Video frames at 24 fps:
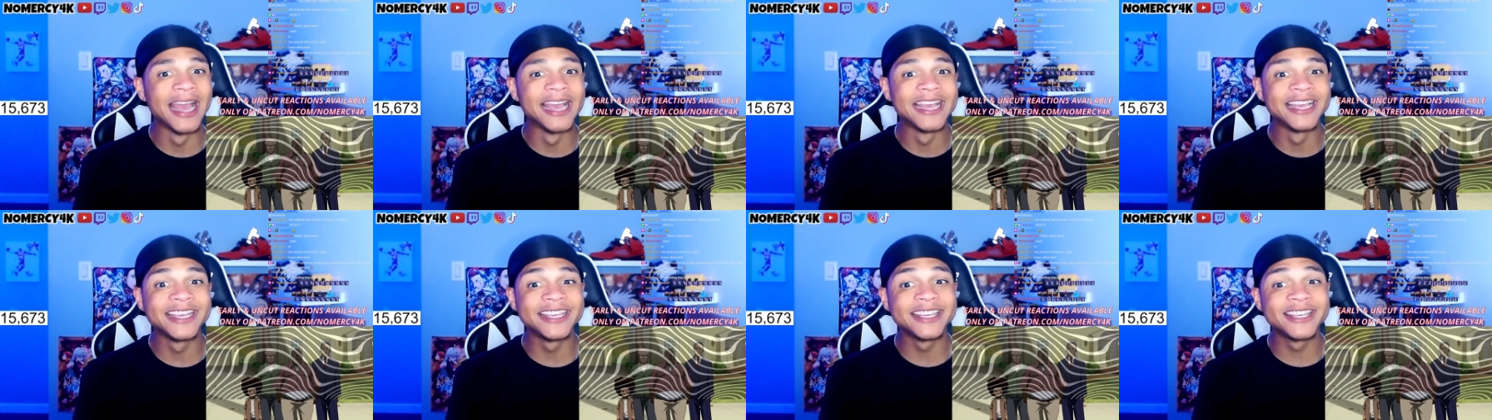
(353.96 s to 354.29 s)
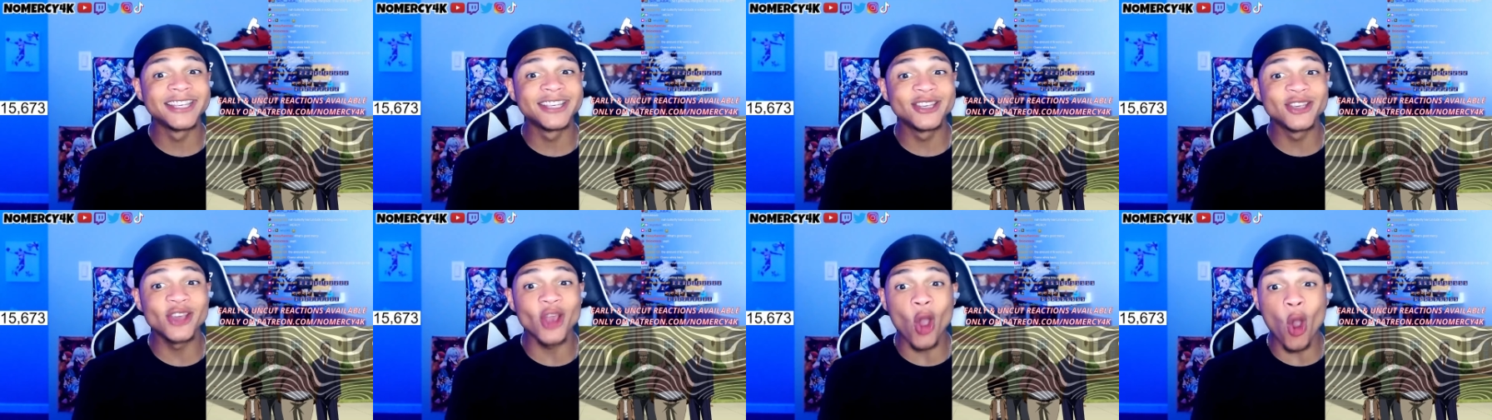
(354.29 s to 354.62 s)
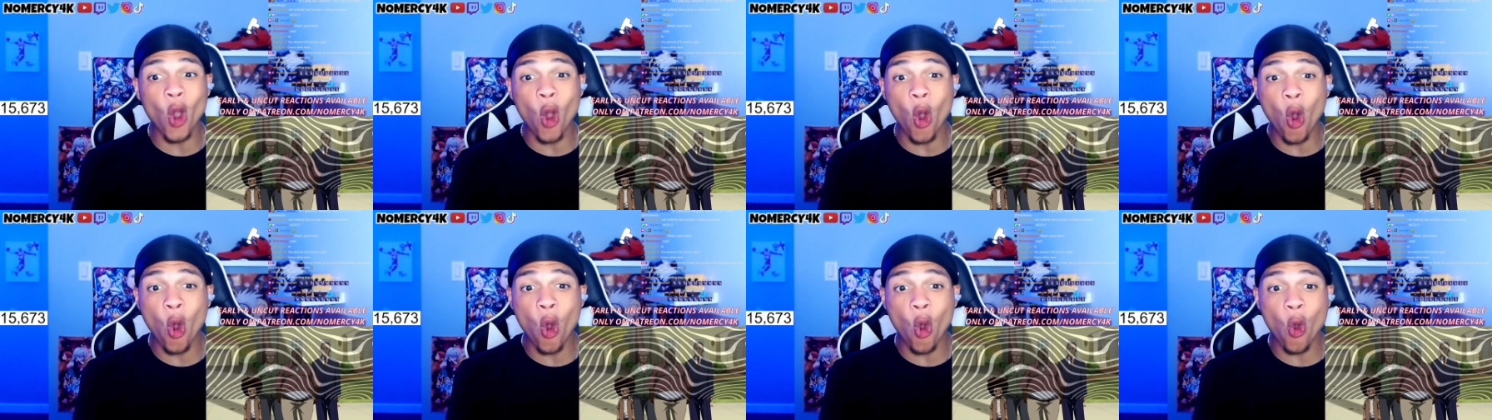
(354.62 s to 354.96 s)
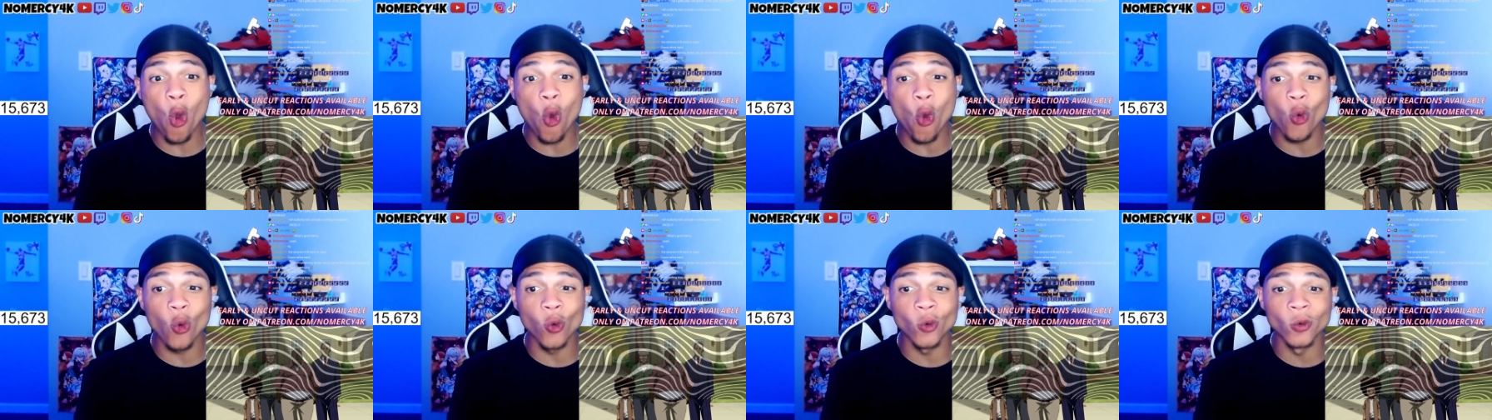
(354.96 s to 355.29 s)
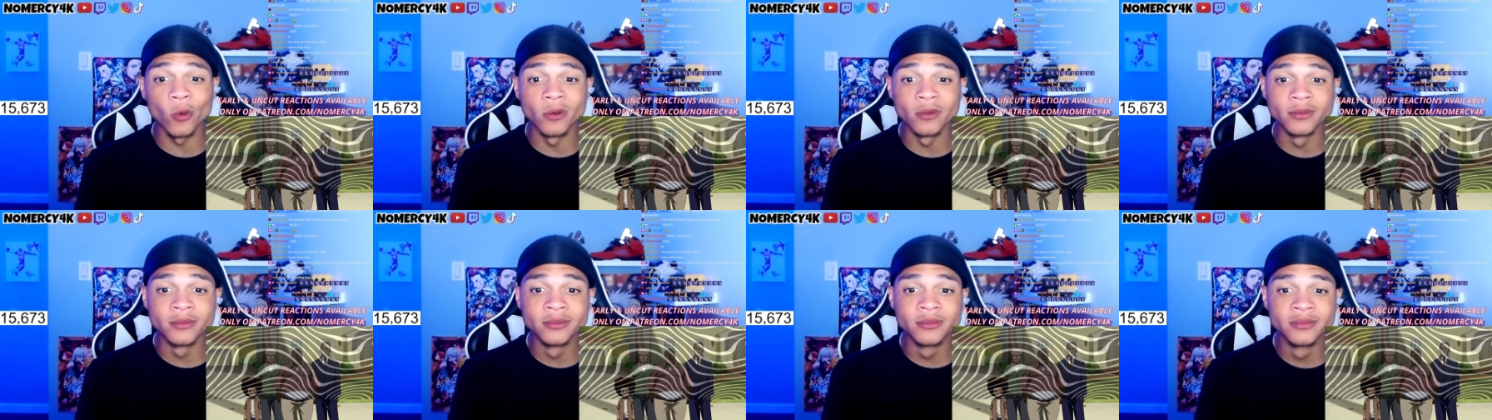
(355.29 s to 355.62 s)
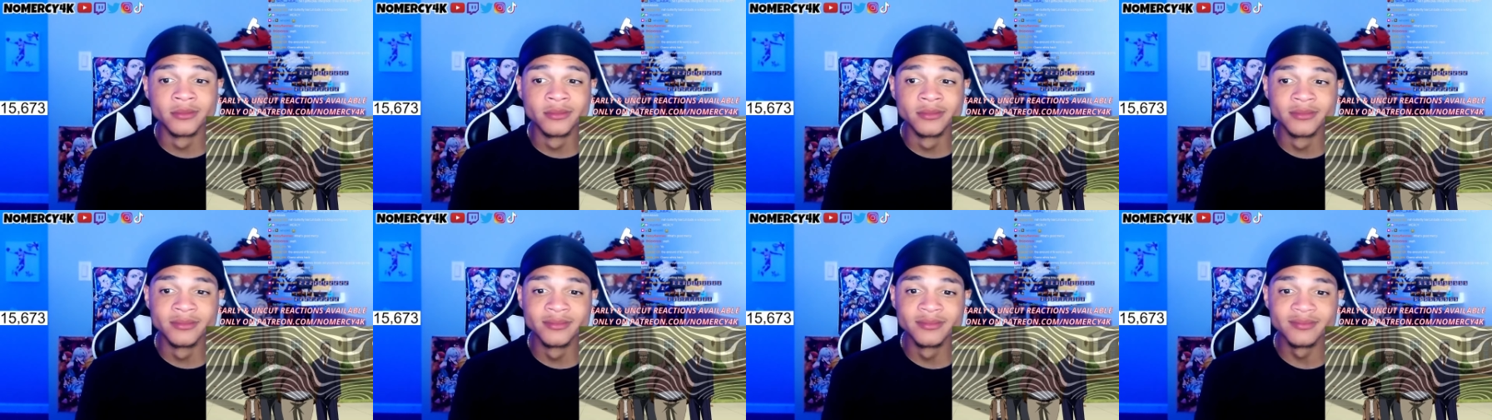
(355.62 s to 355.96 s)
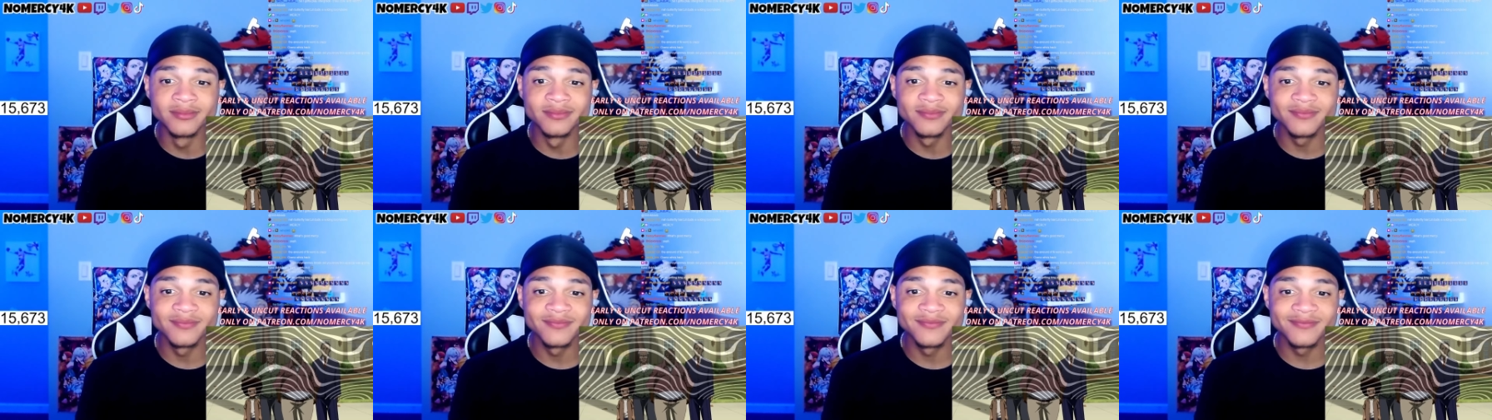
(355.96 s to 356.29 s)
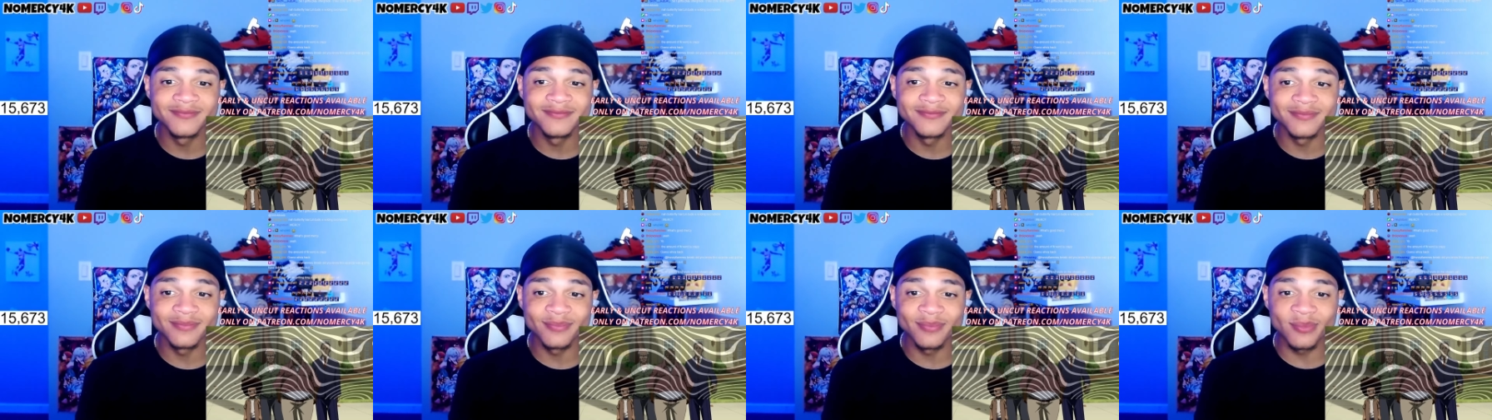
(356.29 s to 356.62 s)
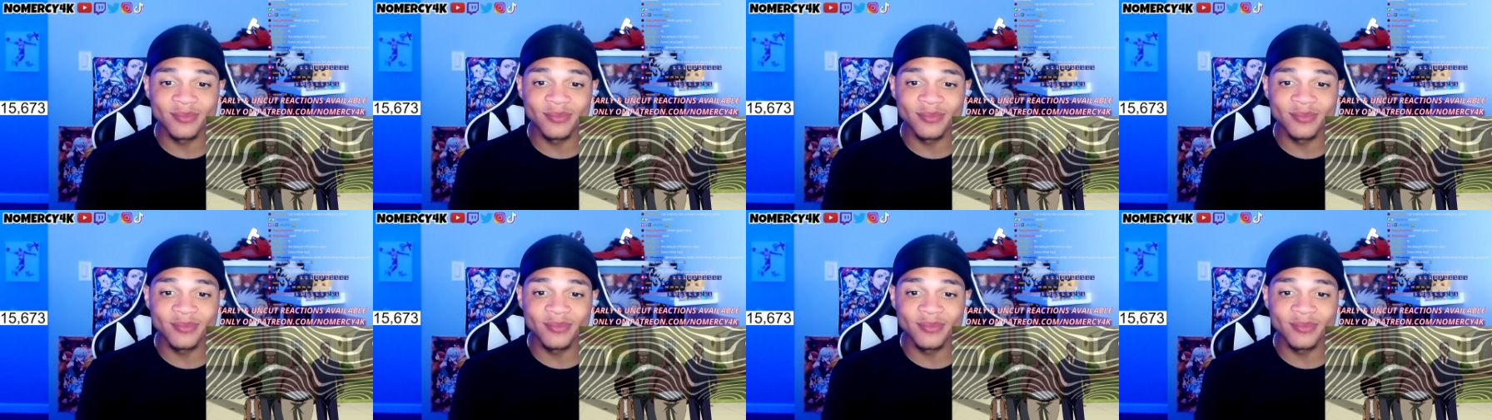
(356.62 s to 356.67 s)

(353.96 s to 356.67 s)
Well, we can't live next to their kind.